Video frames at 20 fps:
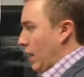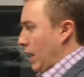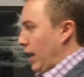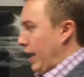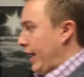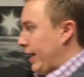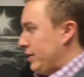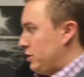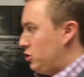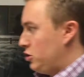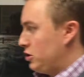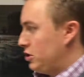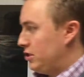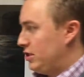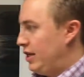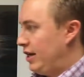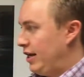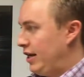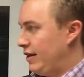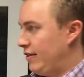And just
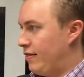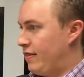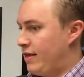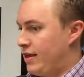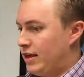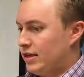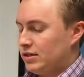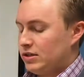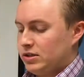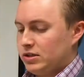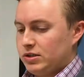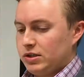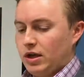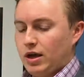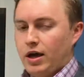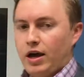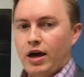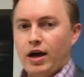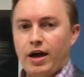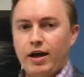getting this
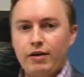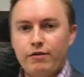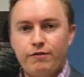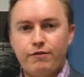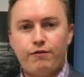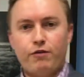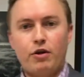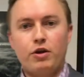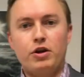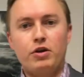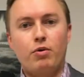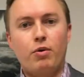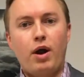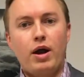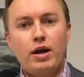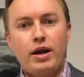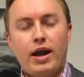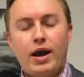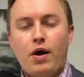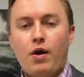in front of you
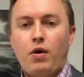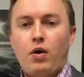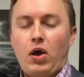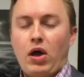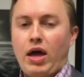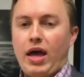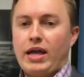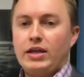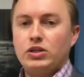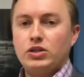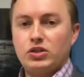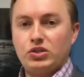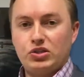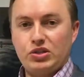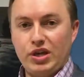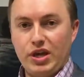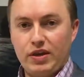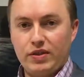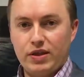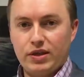right now and just
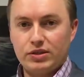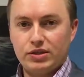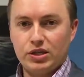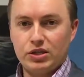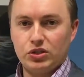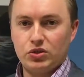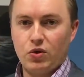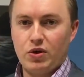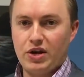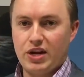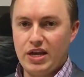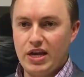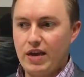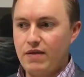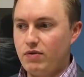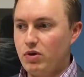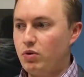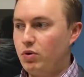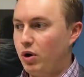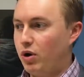seeing this is going to
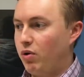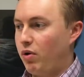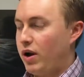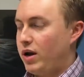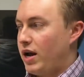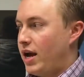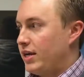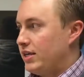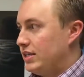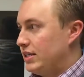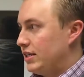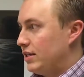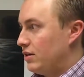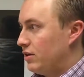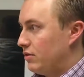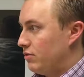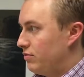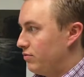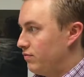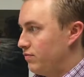give you a great idea
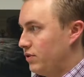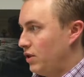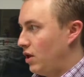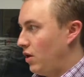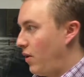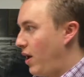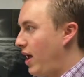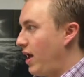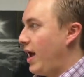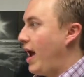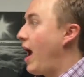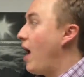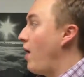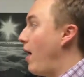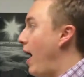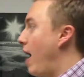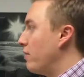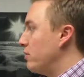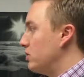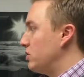of, hey,
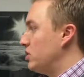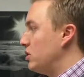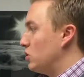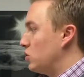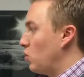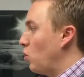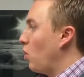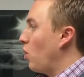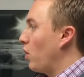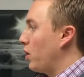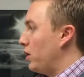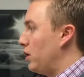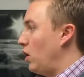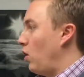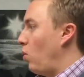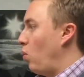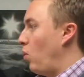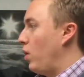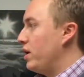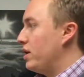how does this work?
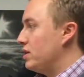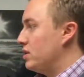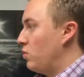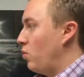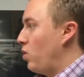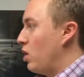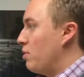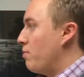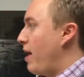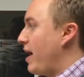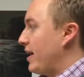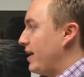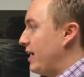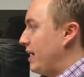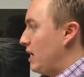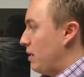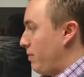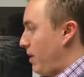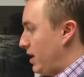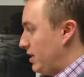What am I
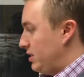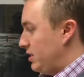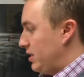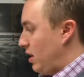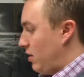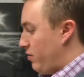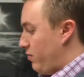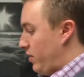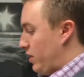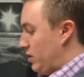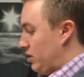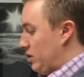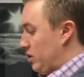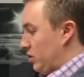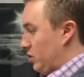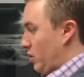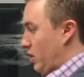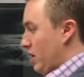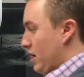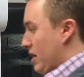getting myself
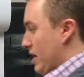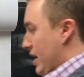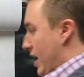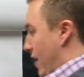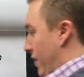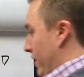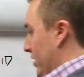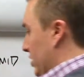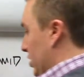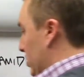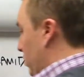into? And this